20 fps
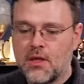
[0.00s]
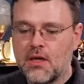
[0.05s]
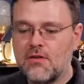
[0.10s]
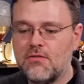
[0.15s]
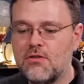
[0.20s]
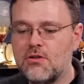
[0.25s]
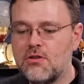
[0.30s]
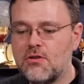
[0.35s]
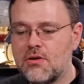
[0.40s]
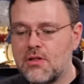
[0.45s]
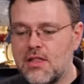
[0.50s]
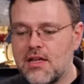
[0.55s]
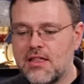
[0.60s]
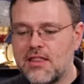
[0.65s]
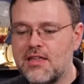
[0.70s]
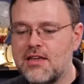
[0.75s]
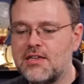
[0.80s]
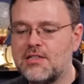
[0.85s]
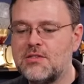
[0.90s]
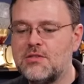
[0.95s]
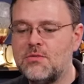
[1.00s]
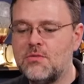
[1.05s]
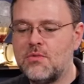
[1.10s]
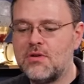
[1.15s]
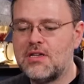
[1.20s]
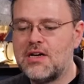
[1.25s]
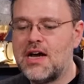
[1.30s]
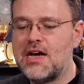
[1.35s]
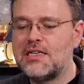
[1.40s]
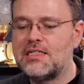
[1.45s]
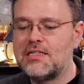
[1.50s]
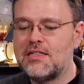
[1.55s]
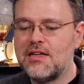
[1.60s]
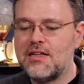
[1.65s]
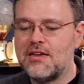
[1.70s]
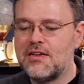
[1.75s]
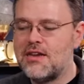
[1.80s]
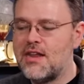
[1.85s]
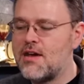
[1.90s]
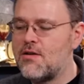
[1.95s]
If you do it like this with an
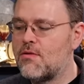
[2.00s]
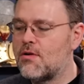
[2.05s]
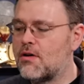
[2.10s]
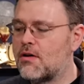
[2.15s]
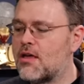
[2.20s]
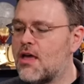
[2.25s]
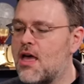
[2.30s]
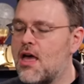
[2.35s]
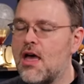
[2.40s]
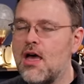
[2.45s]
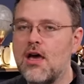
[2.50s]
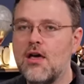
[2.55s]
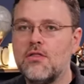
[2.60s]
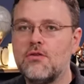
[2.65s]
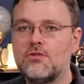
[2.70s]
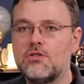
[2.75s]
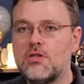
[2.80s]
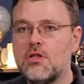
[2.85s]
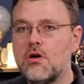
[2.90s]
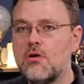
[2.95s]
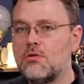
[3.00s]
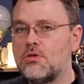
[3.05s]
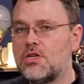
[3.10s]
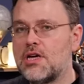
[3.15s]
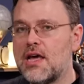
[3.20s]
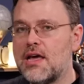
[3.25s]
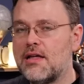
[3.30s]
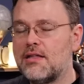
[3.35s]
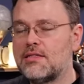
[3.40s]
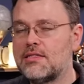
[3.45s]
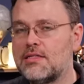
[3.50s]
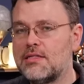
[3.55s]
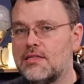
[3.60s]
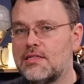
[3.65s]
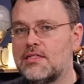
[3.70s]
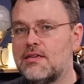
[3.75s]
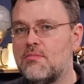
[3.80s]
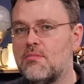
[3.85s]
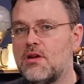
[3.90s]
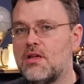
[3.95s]
isolated network, there's no chance that
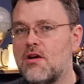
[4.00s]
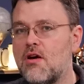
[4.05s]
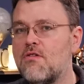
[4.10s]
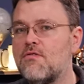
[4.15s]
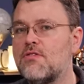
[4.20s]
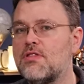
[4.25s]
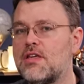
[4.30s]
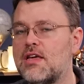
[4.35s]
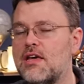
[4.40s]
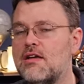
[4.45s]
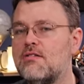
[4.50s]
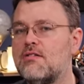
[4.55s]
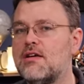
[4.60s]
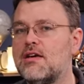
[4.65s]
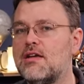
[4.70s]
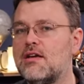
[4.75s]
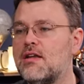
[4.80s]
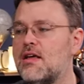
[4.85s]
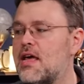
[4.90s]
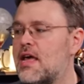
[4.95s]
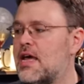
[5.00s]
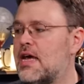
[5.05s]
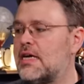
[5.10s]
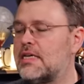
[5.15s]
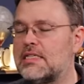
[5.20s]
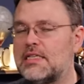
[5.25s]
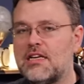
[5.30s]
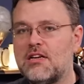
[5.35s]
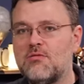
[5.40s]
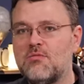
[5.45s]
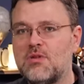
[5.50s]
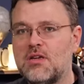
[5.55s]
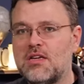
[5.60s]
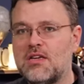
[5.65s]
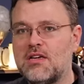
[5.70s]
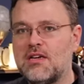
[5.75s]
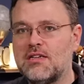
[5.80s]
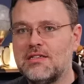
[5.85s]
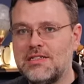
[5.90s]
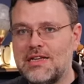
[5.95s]
somebody over the internet is going to
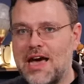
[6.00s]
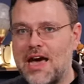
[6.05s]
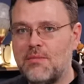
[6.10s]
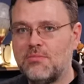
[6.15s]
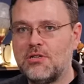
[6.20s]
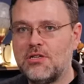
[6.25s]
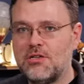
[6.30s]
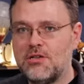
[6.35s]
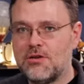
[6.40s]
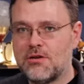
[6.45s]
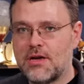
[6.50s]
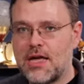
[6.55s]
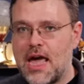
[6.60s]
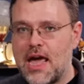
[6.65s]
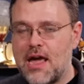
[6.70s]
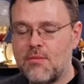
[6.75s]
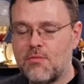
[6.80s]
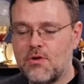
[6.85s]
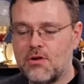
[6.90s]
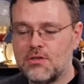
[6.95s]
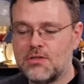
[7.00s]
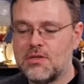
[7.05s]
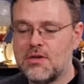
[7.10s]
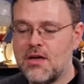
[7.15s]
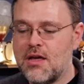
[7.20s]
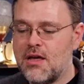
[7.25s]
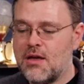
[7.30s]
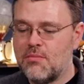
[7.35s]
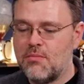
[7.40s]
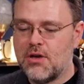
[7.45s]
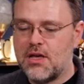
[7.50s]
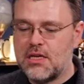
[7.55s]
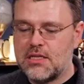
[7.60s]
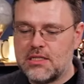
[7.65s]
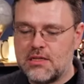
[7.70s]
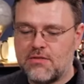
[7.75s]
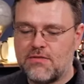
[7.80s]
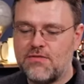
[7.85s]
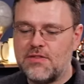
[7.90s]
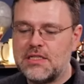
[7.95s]
be tapped into your cameras
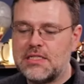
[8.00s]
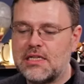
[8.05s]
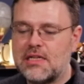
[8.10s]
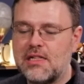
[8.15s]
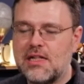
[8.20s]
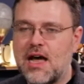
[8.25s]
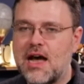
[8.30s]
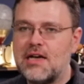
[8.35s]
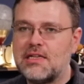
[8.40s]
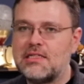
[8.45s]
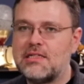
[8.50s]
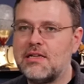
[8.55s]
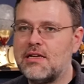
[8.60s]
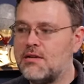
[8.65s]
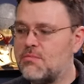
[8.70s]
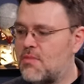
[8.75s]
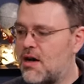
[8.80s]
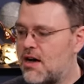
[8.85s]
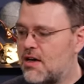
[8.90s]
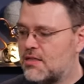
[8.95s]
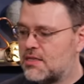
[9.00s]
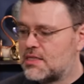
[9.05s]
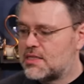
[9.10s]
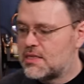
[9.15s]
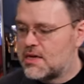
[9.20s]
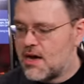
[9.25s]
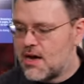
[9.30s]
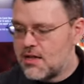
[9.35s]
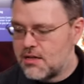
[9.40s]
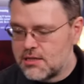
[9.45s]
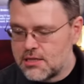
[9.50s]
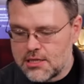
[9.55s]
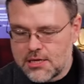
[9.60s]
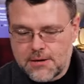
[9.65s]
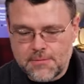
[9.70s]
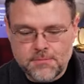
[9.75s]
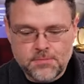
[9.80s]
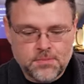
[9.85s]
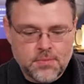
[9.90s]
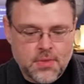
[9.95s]
because they're physically isolated behind the Synology.